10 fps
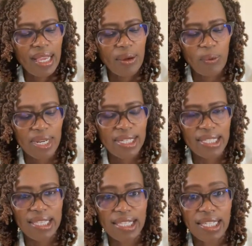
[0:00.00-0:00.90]
one
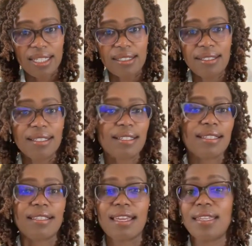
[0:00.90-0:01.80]
other thing,
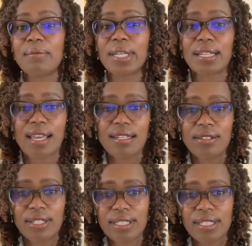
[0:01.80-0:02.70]
the email
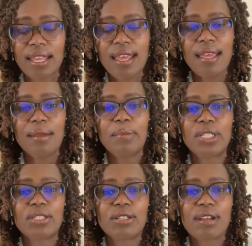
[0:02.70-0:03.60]
address. Make
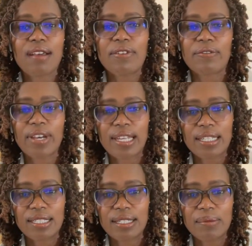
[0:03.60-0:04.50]
sure you have a
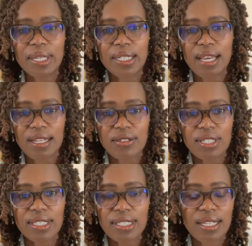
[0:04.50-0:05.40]
valid email
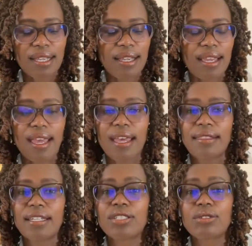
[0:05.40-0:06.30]
address
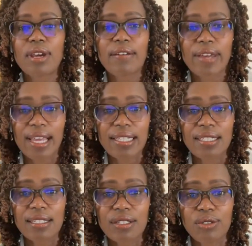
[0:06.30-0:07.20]
that you have
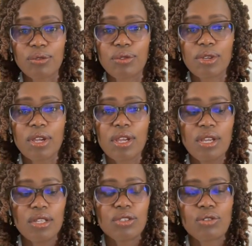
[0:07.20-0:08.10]
access to.
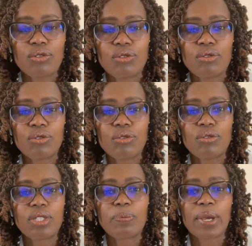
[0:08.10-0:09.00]
So
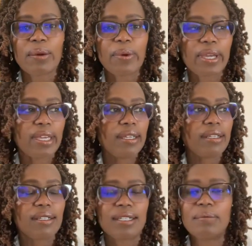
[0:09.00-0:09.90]
usipewe
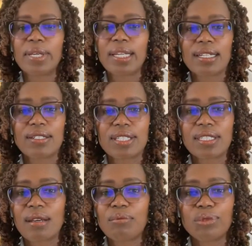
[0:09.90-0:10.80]
email address
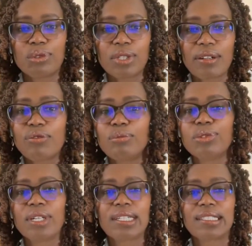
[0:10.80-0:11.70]
ya mtu alafu
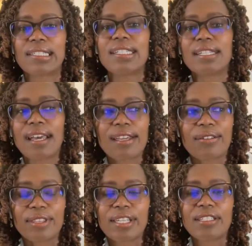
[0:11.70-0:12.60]
mtu akatalia nayo
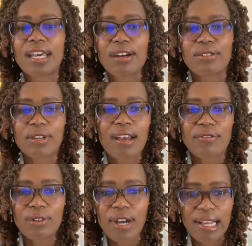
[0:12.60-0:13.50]
and then now you have
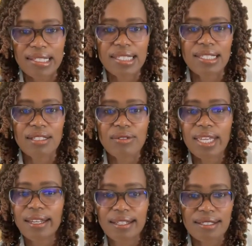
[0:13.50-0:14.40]
no access. You
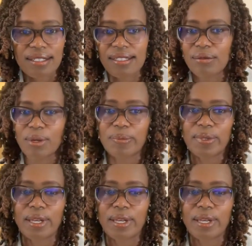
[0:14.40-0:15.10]
can't access the